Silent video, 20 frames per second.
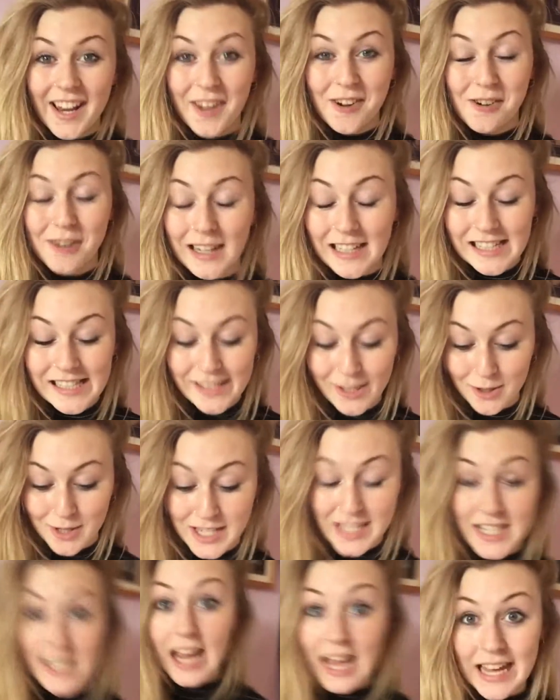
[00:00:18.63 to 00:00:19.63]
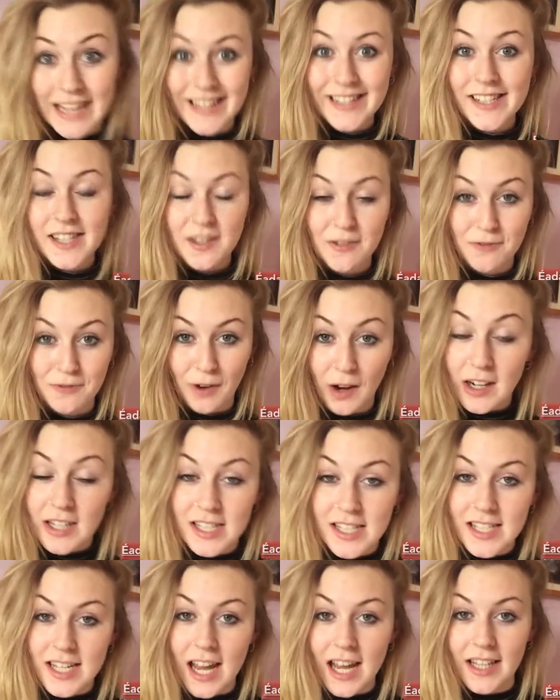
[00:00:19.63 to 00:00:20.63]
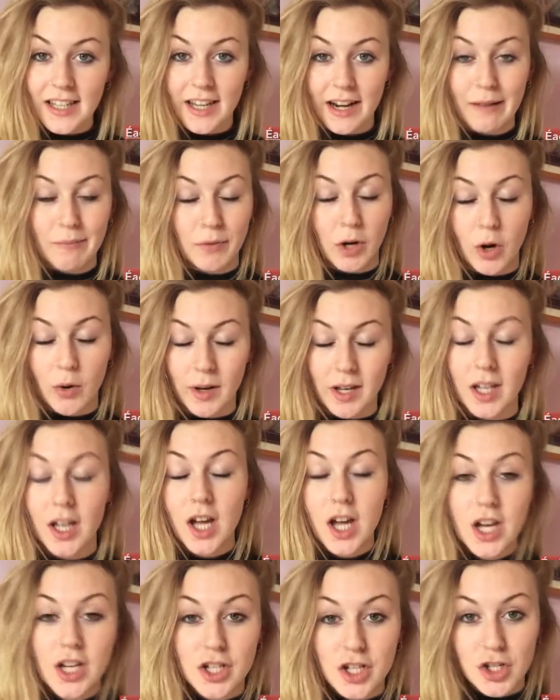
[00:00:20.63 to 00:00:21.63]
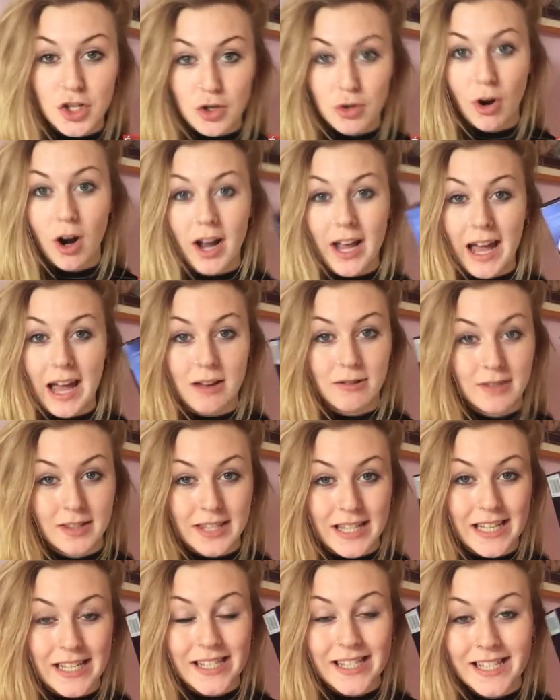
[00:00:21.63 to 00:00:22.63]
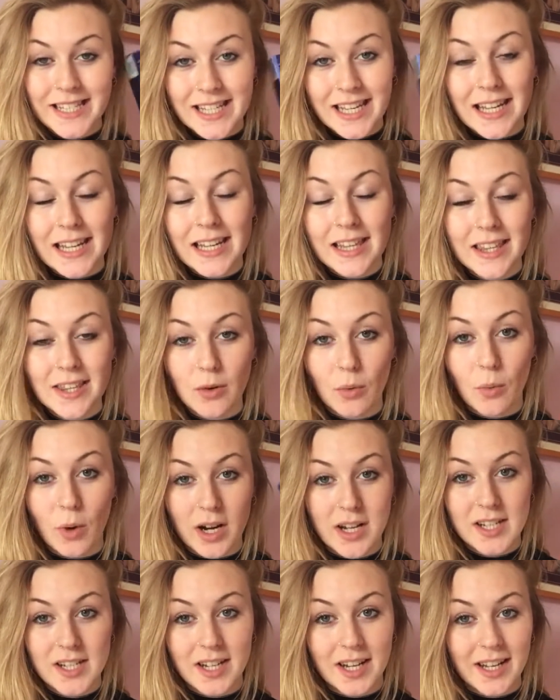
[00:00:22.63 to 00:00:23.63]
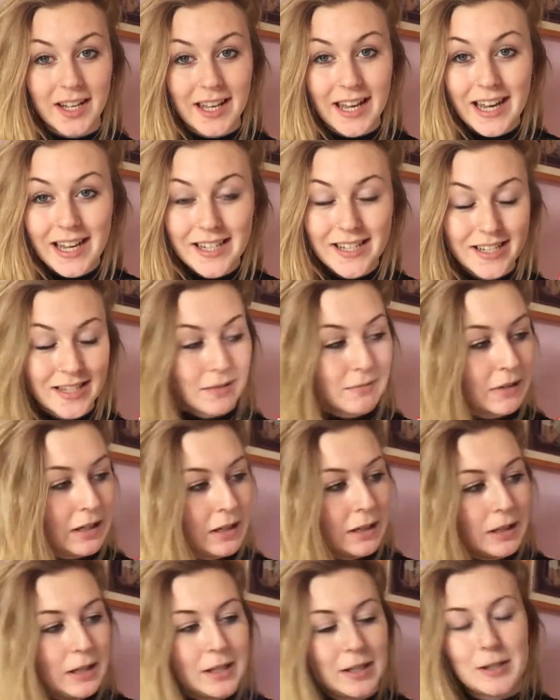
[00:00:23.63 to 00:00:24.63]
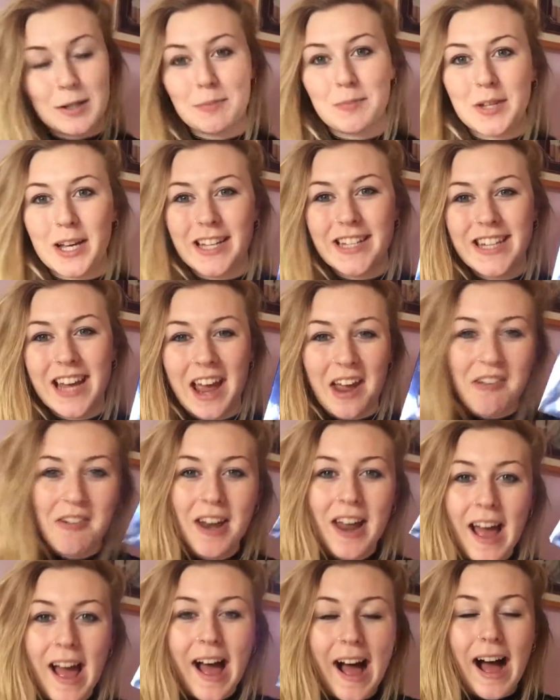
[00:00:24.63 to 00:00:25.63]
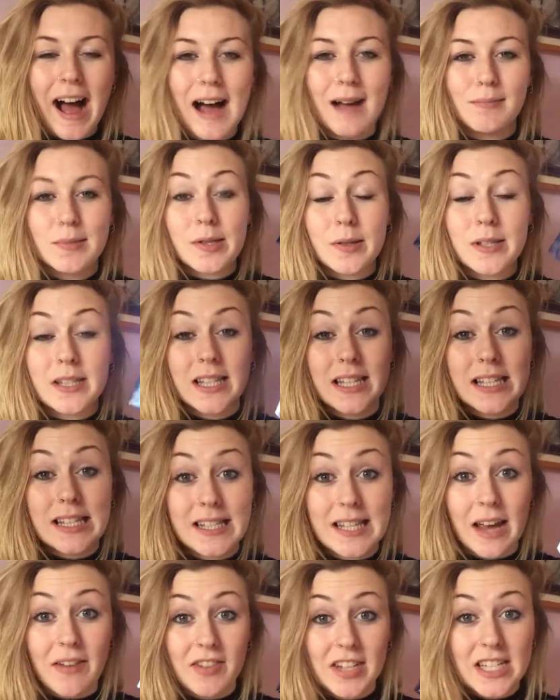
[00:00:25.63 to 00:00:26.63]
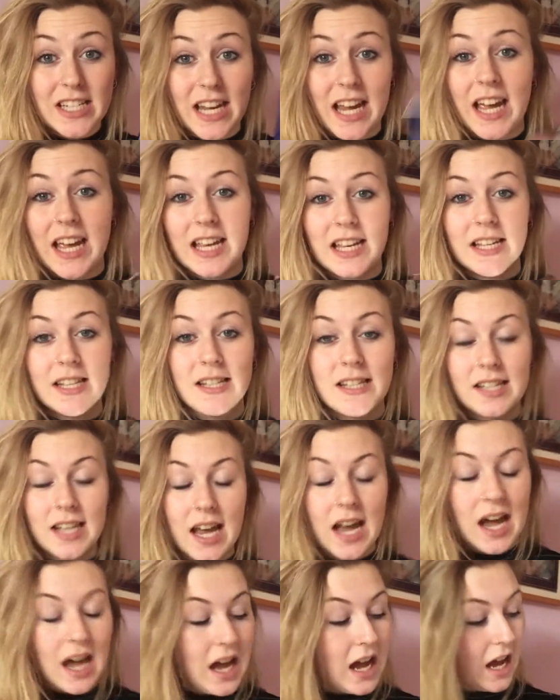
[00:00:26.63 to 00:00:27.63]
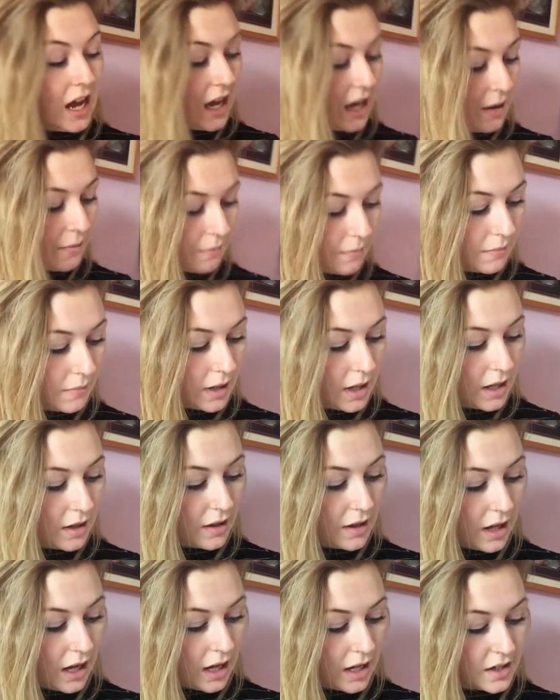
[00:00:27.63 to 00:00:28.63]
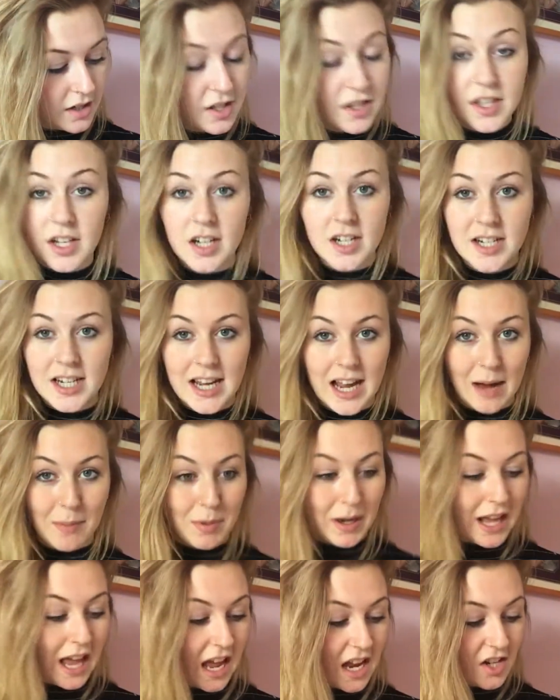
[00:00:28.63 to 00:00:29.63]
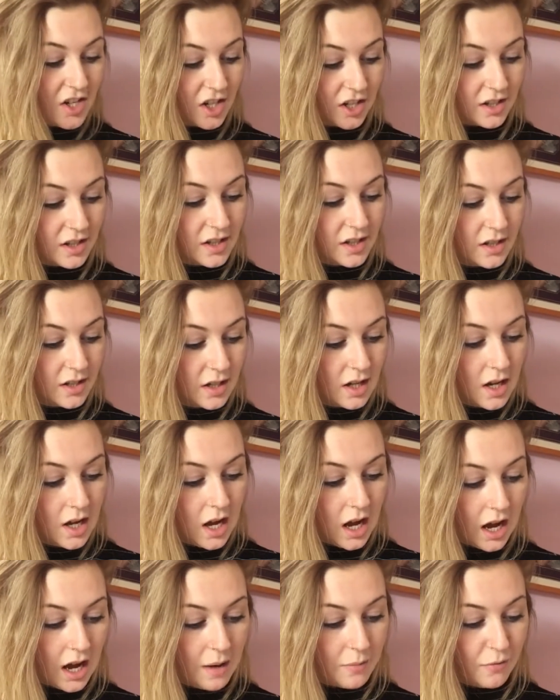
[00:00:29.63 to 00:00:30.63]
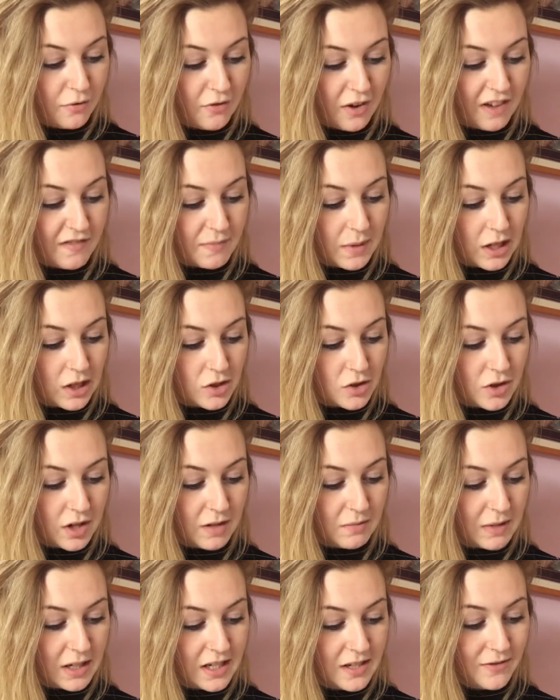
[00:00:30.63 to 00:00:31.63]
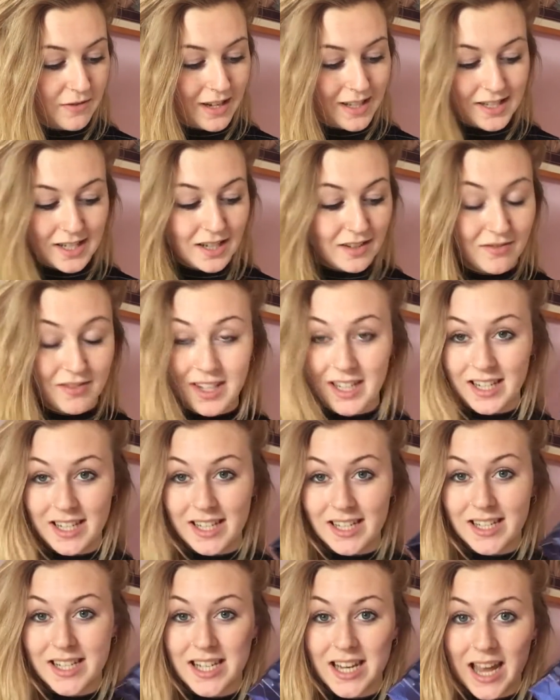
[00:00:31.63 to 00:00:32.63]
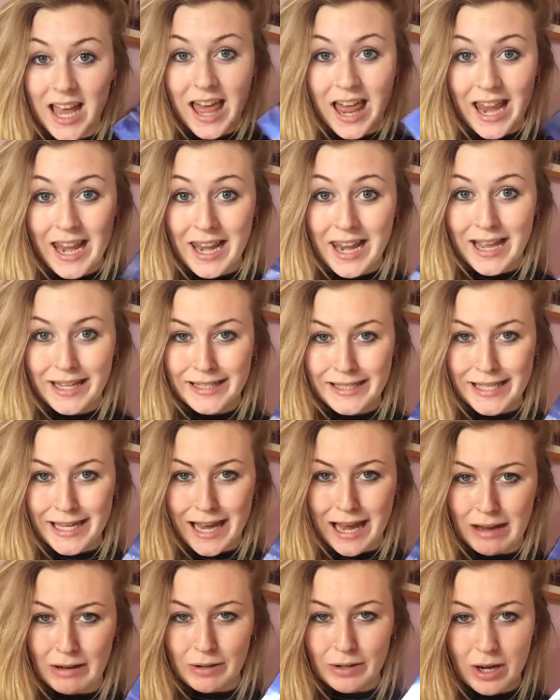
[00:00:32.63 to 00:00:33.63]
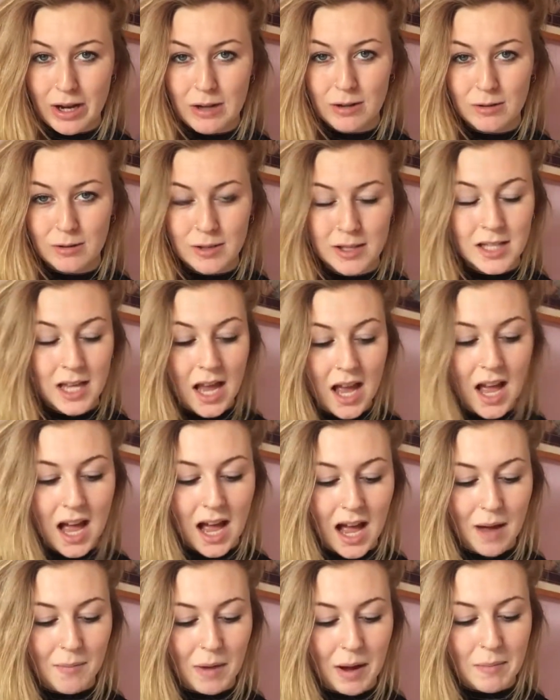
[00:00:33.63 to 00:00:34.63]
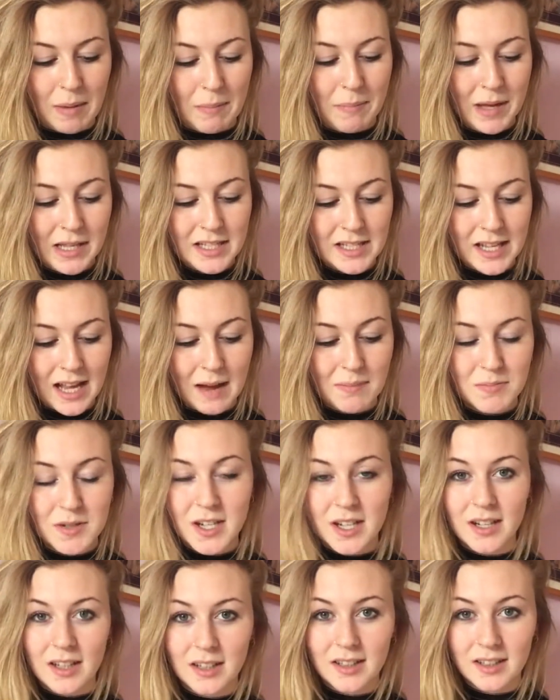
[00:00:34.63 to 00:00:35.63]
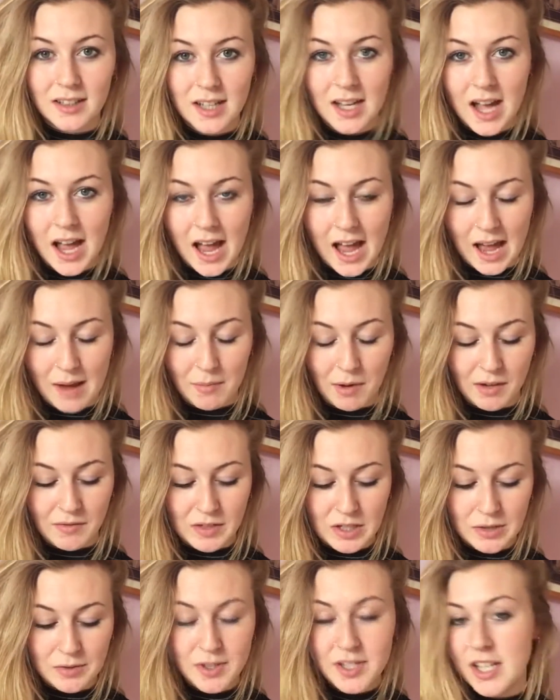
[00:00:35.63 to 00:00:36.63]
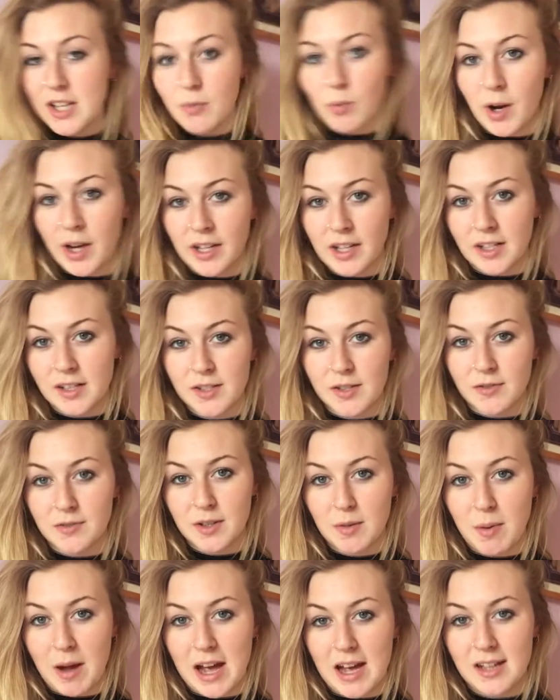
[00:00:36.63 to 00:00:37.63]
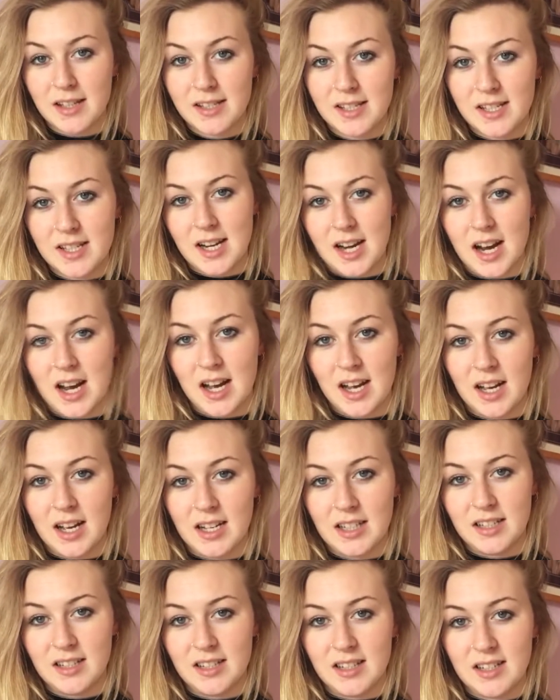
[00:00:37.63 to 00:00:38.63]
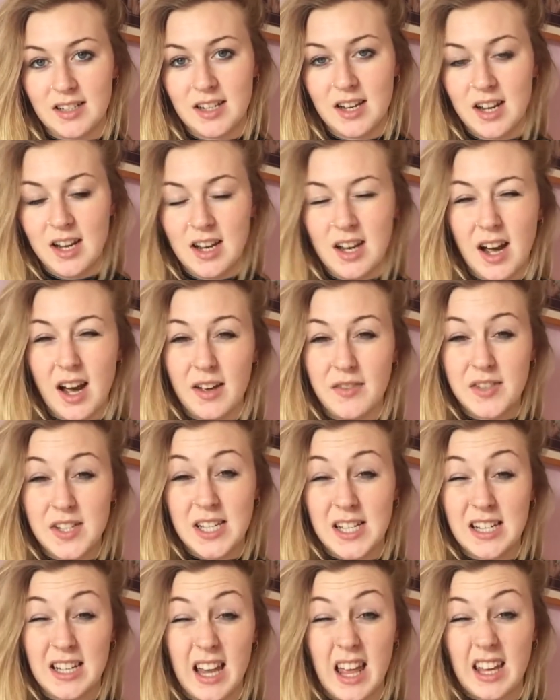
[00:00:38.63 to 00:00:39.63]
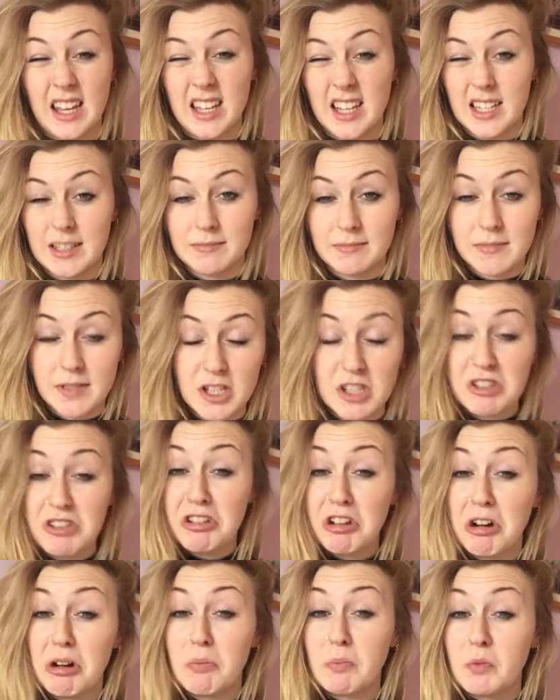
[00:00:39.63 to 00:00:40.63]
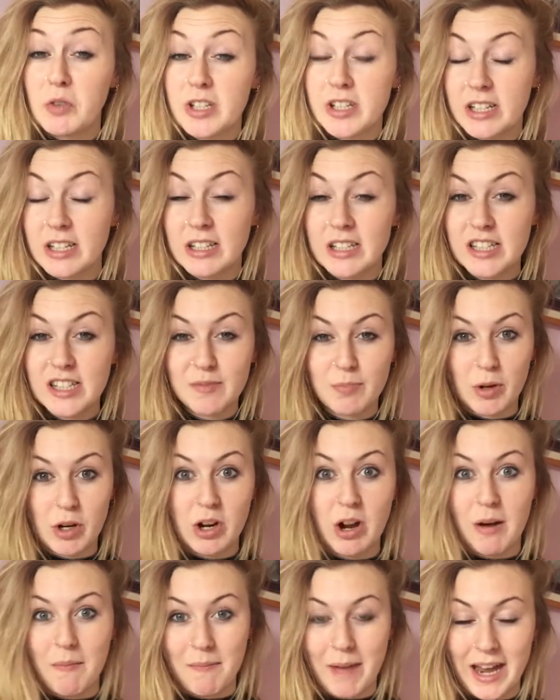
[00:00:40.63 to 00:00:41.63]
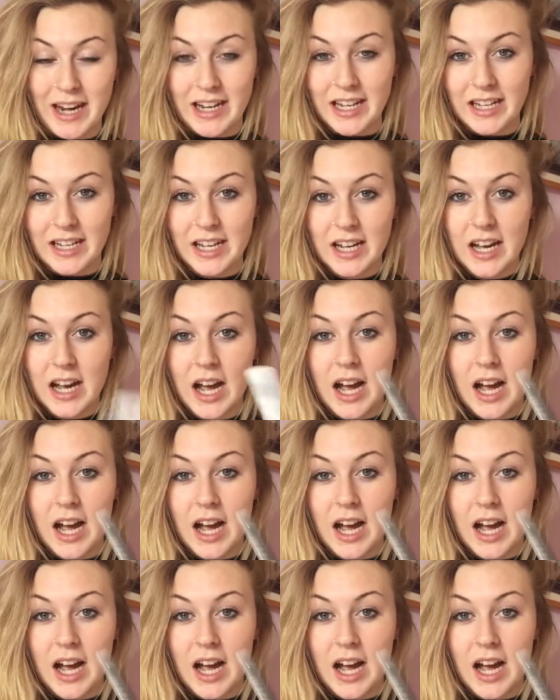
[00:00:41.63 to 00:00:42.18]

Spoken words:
Hello guys, so today is the first day that I'm going to try out this teeth whitening kit. It's upside down, so it's 7 days and 30 applications, 5-minute treatment, fast and convenient. Let's see how it goes. I'm a bit skeptical. I've used teeth whitening stuff in the past and I've seen like some results but not many.